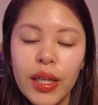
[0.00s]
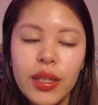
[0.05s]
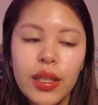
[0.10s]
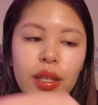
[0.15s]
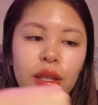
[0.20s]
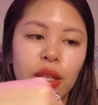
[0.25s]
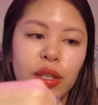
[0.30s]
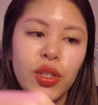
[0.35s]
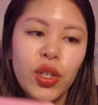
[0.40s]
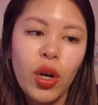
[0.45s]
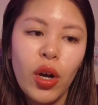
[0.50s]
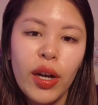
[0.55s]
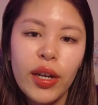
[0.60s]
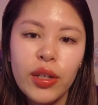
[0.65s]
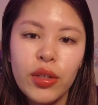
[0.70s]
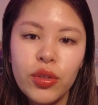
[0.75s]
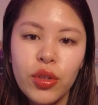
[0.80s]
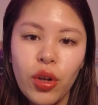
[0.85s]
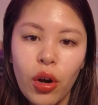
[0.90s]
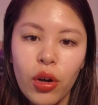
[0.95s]
and then the
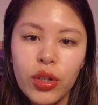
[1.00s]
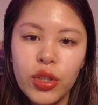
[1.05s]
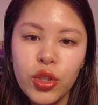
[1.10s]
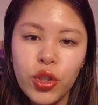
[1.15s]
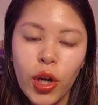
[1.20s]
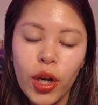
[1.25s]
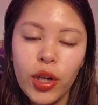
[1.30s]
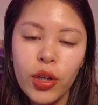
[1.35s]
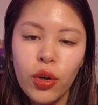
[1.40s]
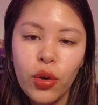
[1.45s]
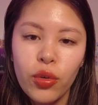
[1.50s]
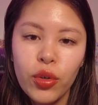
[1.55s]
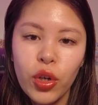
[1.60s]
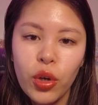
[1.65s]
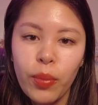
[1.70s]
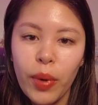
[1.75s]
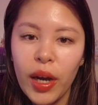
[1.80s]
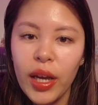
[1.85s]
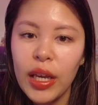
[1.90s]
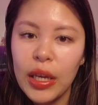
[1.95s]
dogs try to go
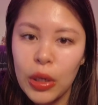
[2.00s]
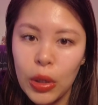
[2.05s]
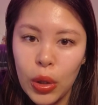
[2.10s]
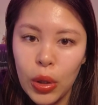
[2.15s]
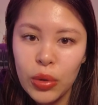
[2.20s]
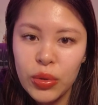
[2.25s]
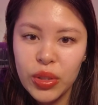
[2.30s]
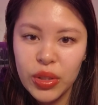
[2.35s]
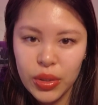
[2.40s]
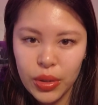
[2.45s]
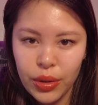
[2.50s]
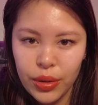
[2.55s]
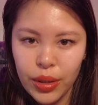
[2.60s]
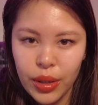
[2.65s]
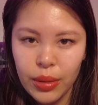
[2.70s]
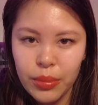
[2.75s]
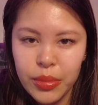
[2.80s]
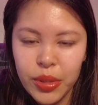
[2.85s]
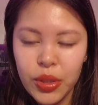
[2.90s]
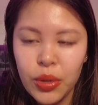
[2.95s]
nearby, it closes on
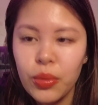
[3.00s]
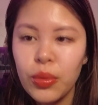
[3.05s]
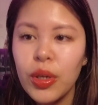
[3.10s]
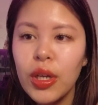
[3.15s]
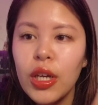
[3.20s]
them. So